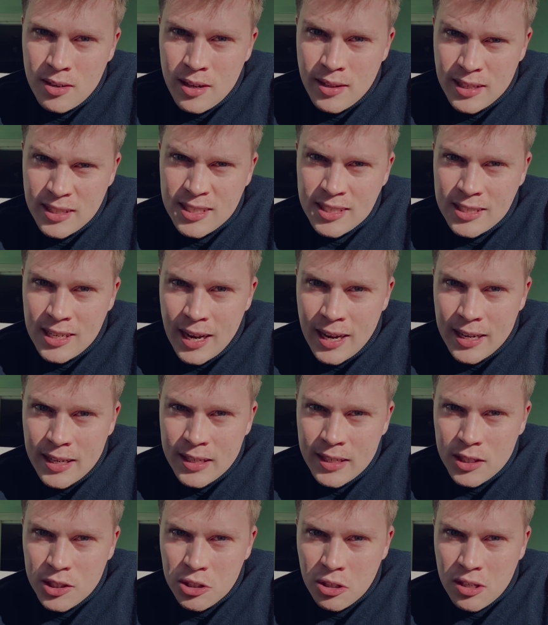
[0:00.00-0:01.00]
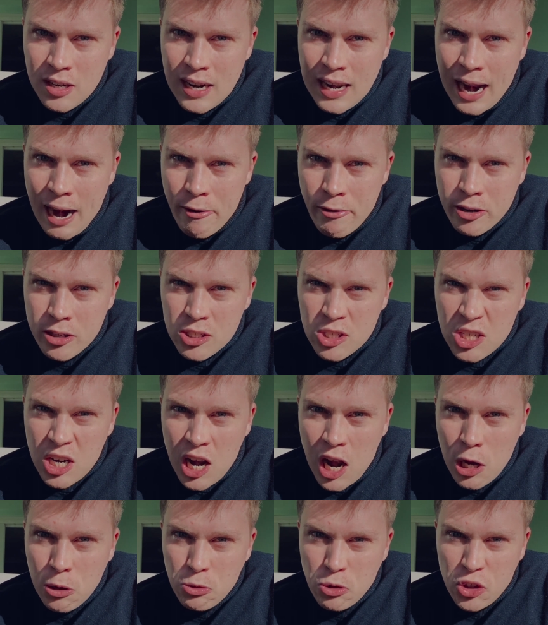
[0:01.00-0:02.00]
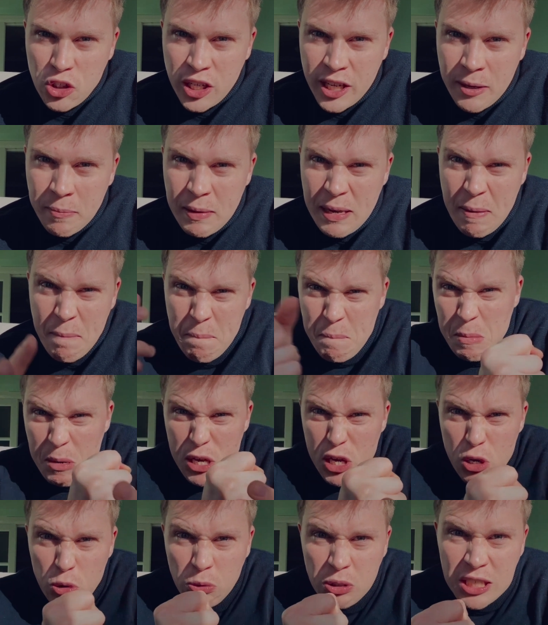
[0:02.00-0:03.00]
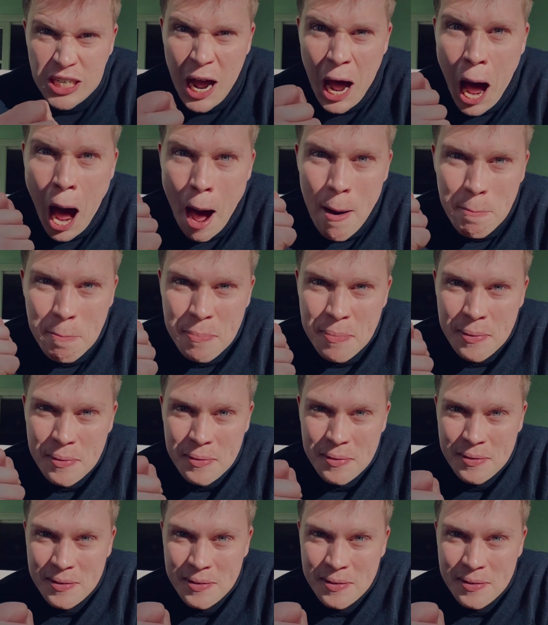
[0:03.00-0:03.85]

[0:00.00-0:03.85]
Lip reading: this day should Clarence closely be mewed up